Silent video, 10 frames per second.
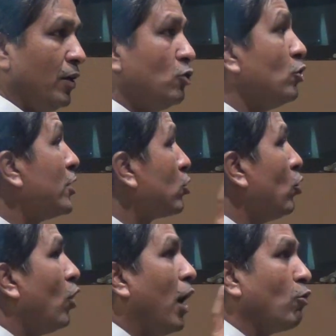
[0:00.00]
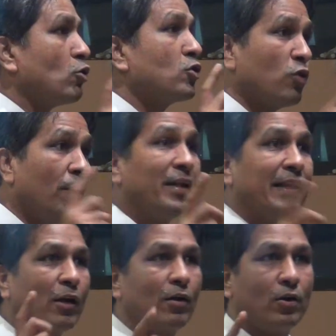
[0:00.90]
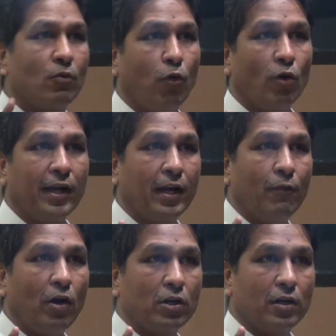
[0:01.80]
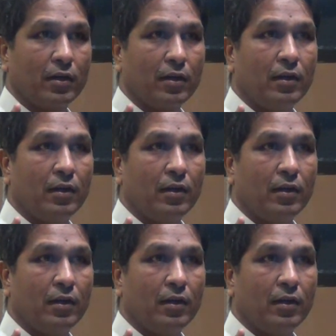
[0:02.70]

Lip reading: You need to know how to swim in that 4-degree water.